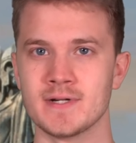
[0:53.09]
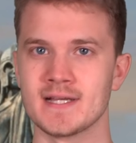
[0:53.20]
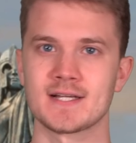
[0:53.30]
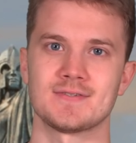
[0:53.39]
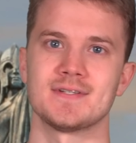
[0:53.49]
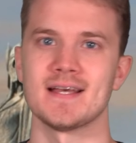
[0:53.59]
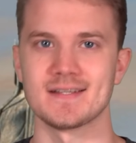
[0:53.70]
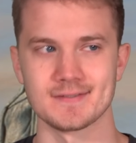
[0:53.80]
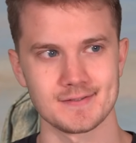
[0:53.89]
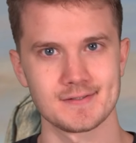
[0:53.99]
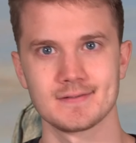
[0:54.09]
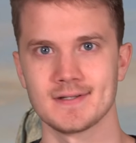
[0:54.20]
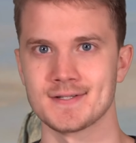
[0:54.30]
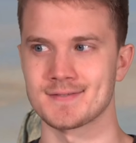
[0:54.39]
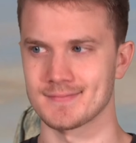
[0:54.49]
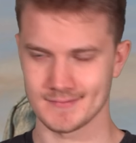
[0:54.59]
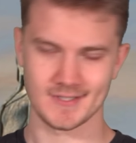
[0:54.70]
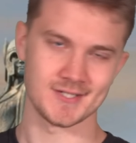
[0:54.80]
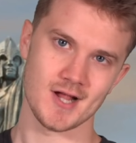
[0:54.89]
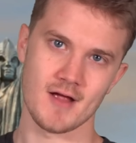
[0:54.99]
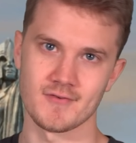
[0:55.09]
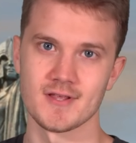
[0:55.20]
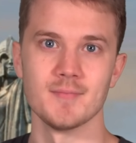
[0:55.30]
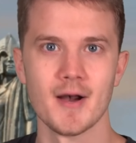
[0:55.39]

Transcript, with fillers: many extra Daniels. I just I just offer them